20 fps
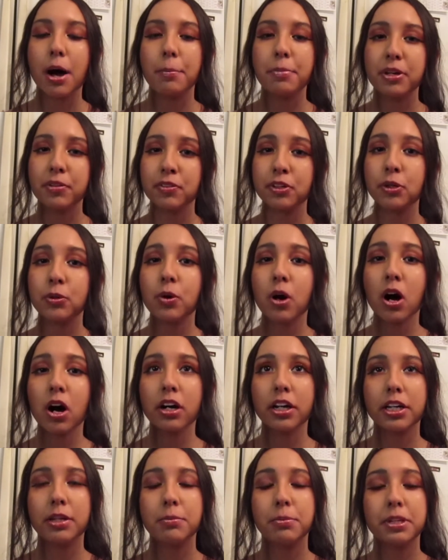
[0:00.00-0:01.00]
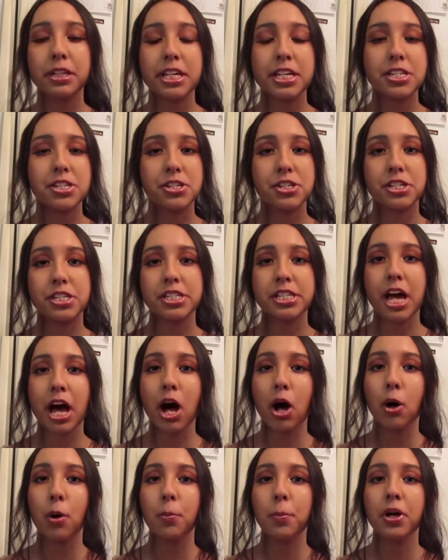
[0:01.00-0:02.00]
If you all can please just
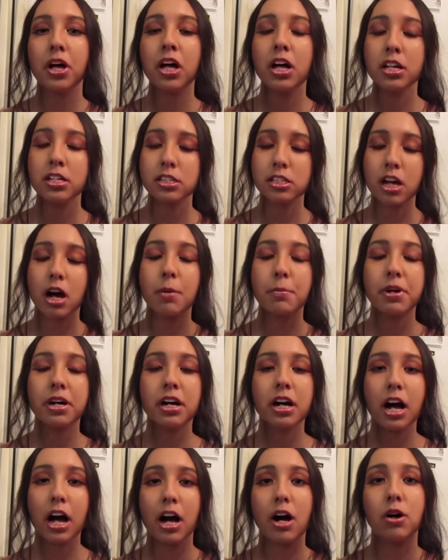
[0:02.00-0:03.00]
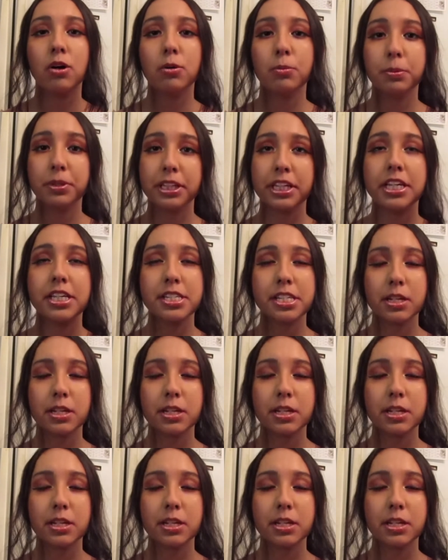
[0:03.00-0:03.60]
help Salma out, please.